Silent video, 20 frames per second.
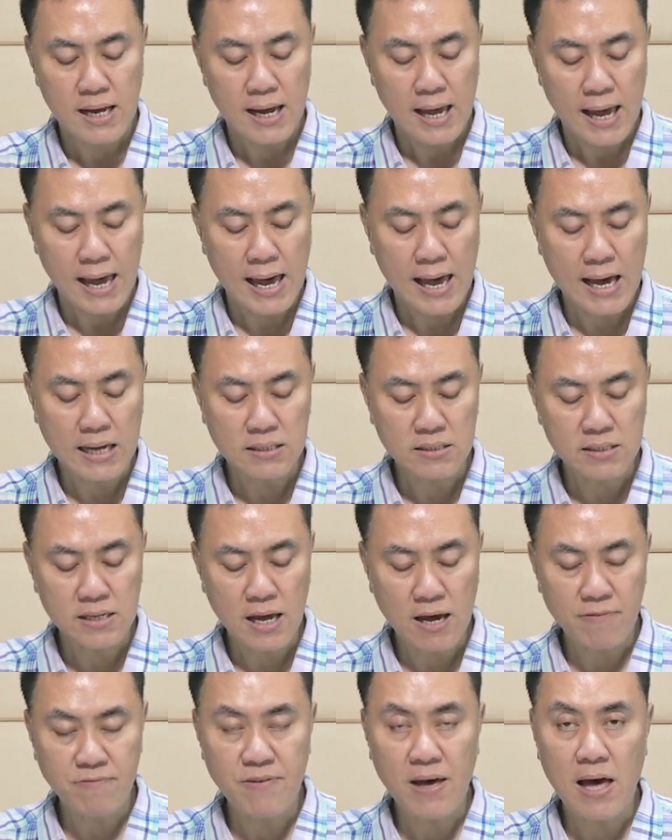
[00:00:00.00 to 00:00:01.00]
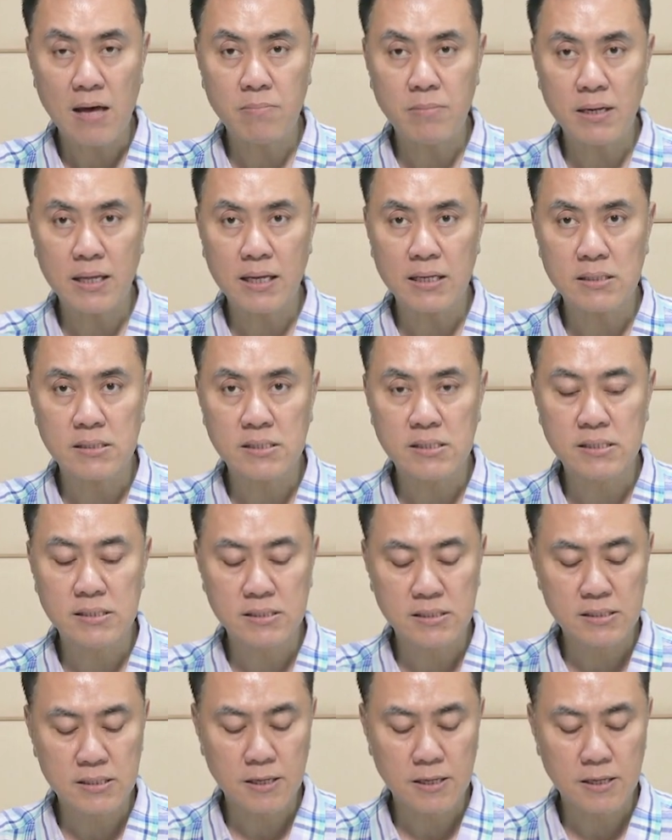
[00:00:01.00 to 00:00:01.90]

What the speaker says: and their families.